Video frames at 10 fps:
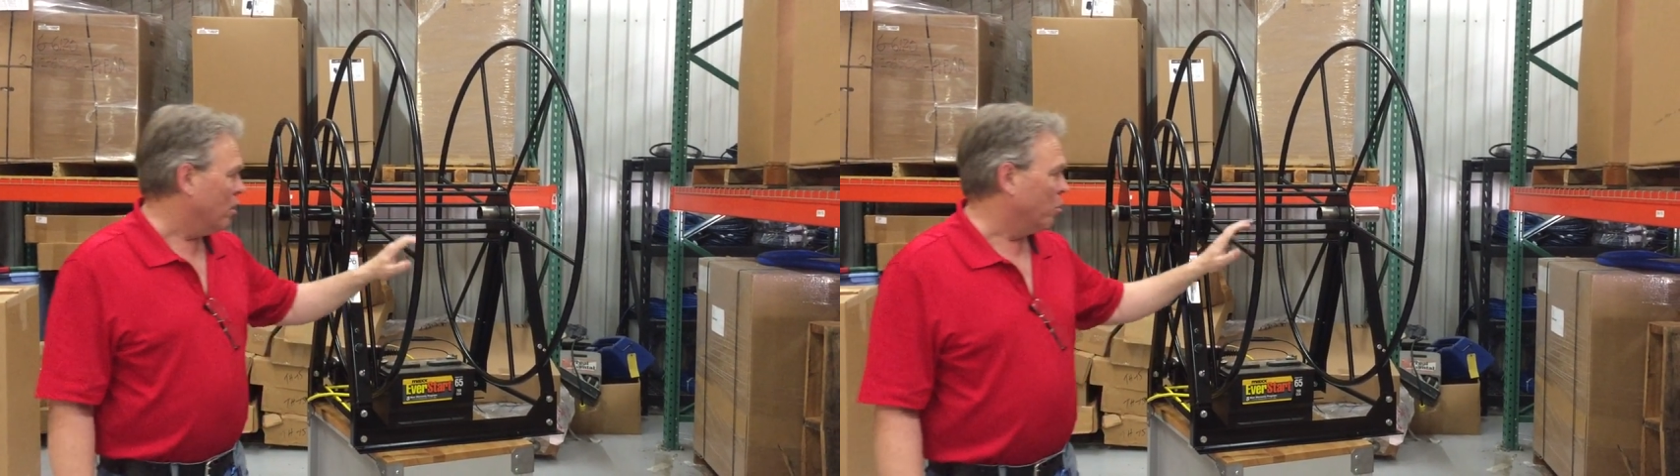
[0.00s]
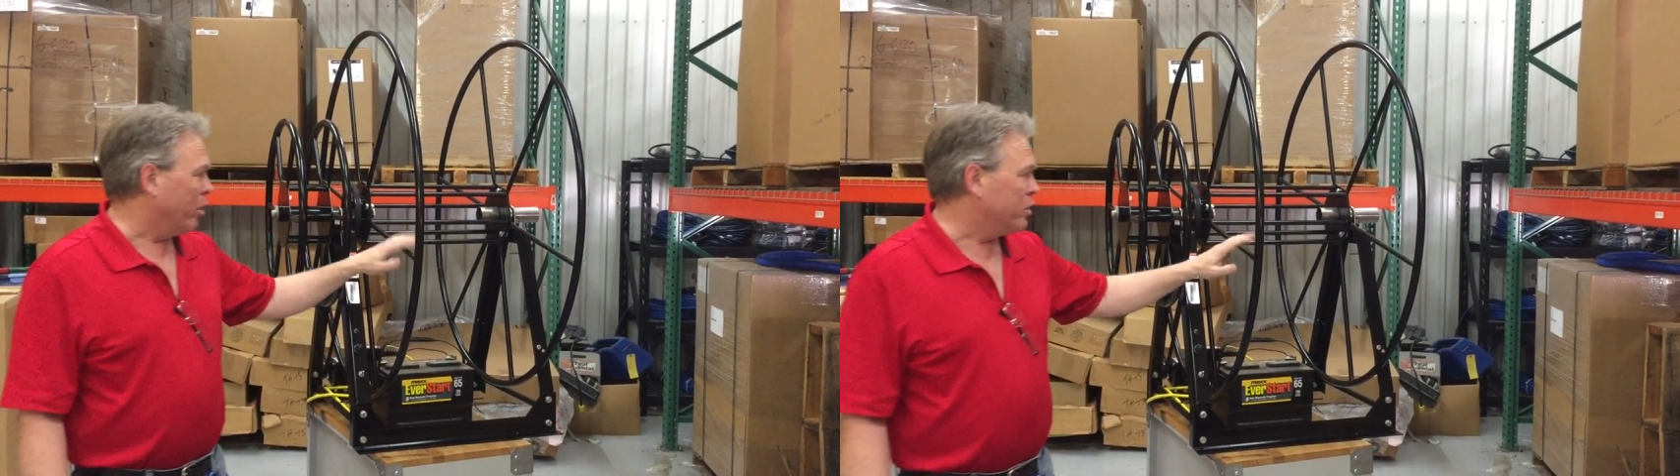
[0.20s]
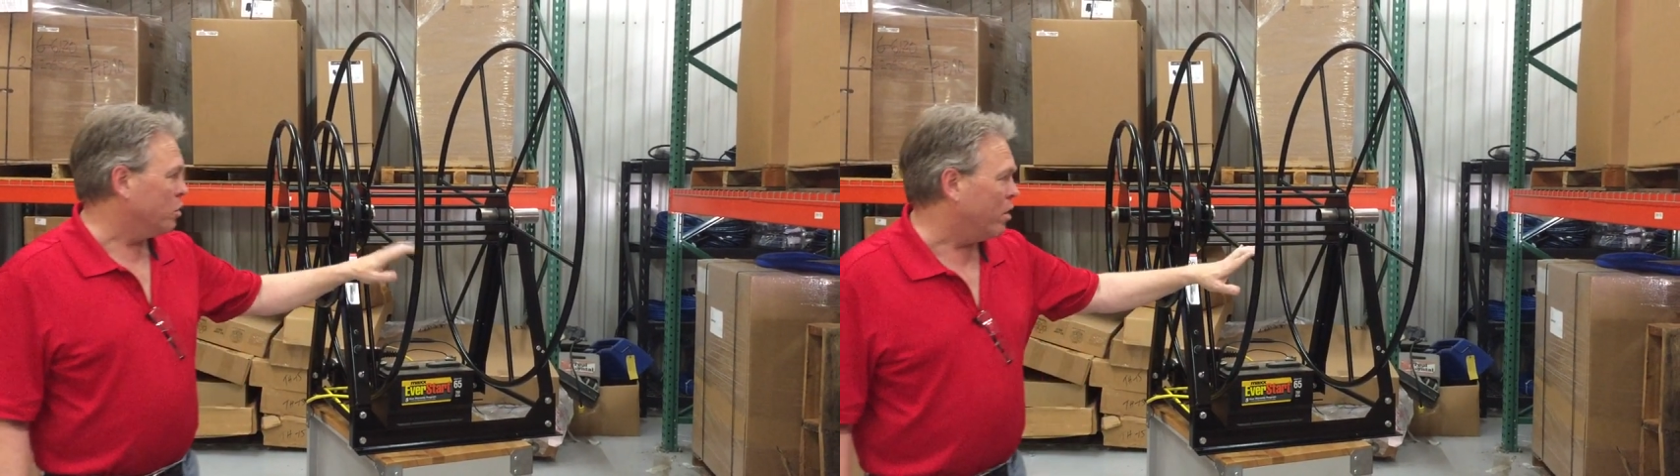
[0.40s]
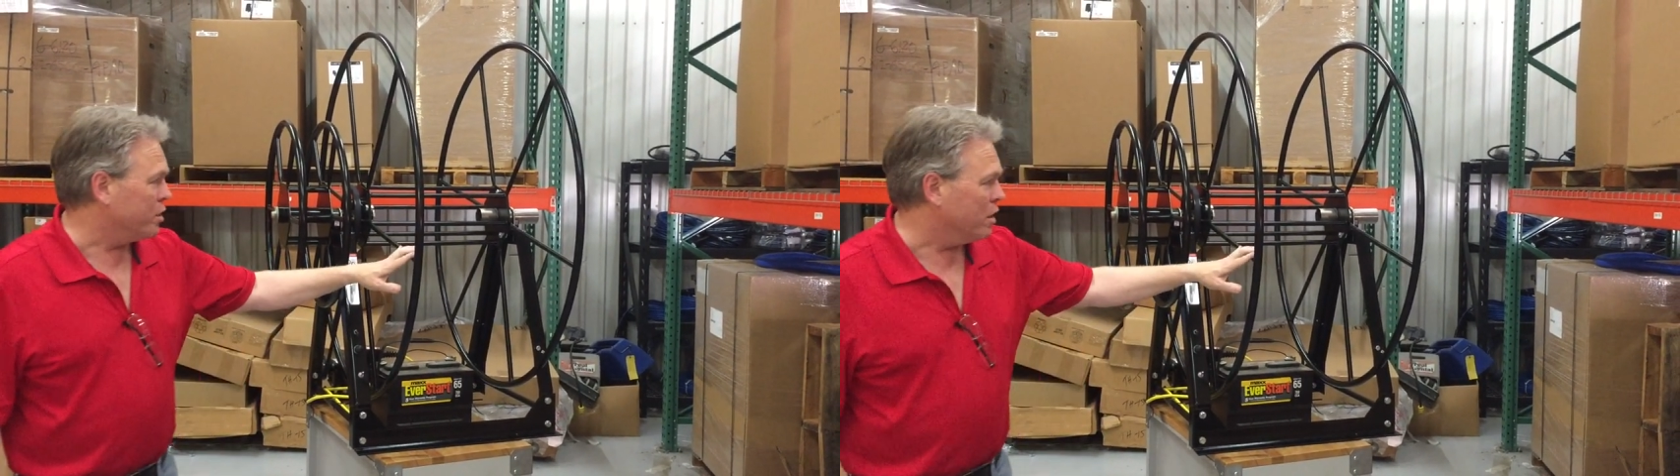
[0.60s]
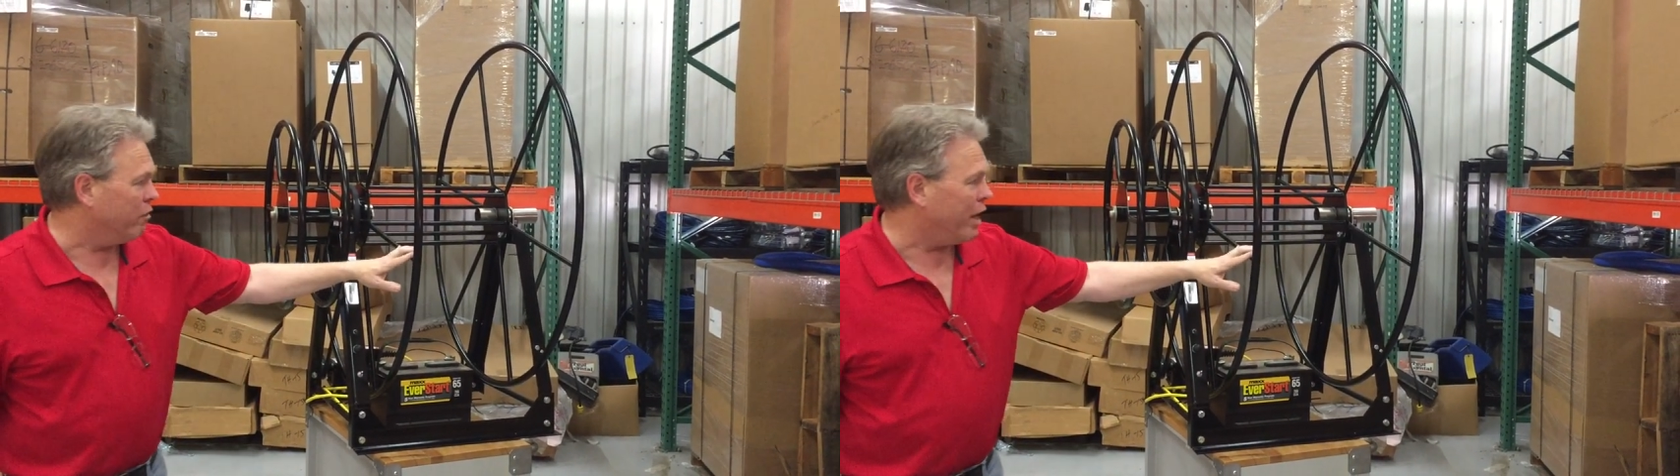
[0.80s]
or pressure
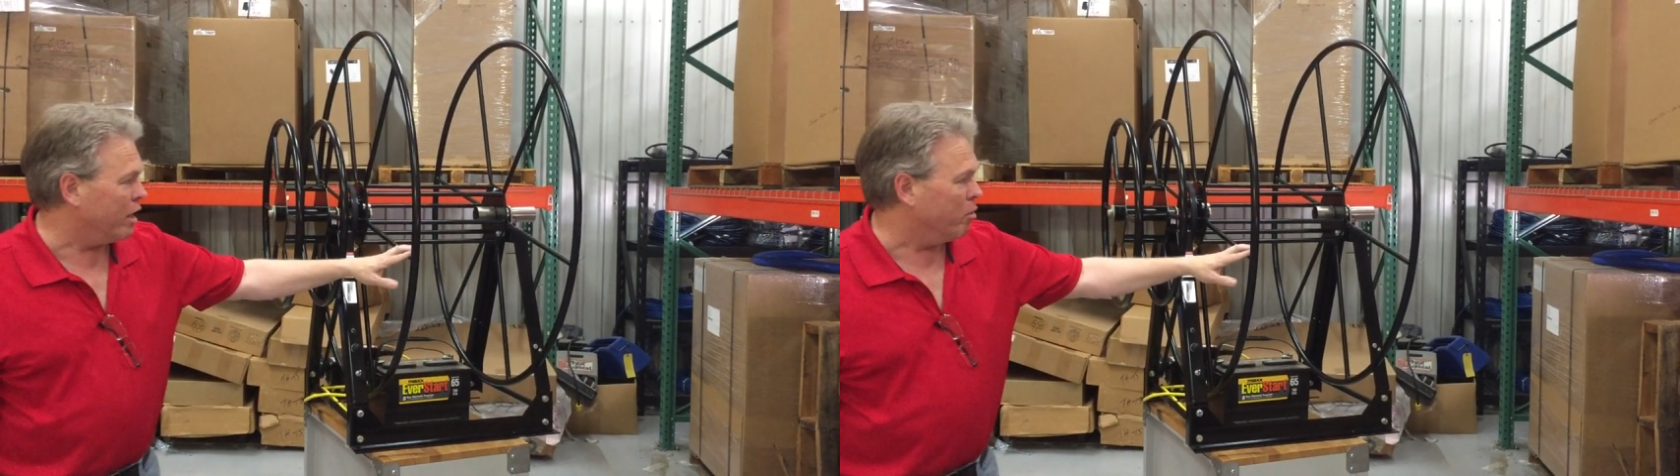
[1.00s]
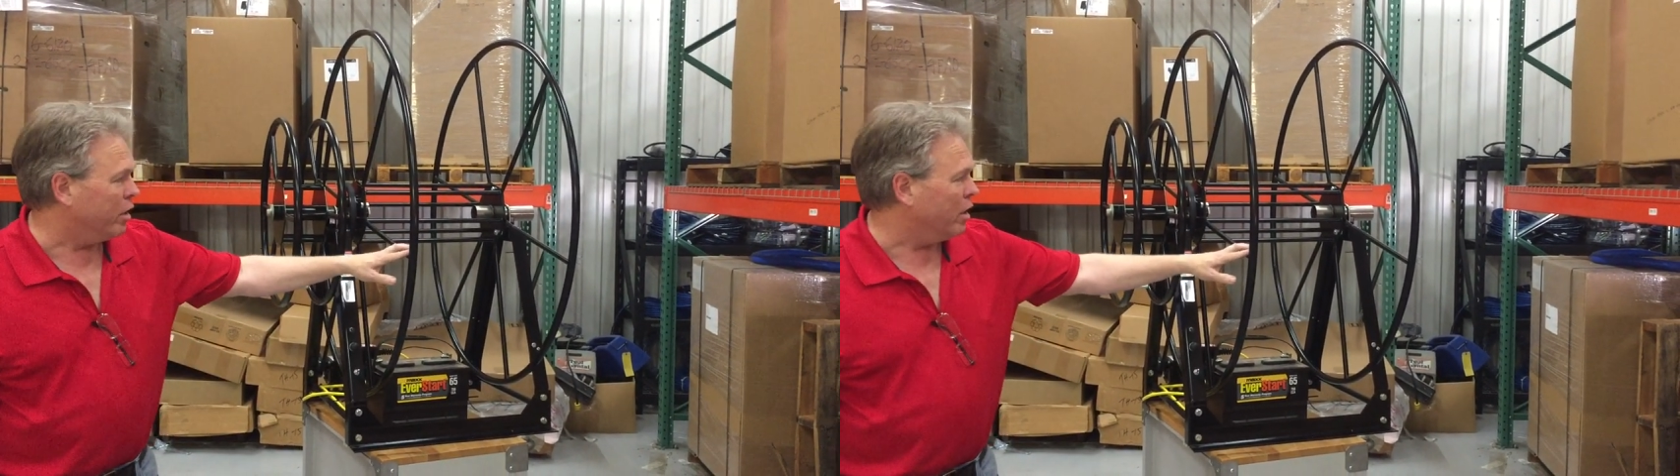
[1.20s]
washing vacuum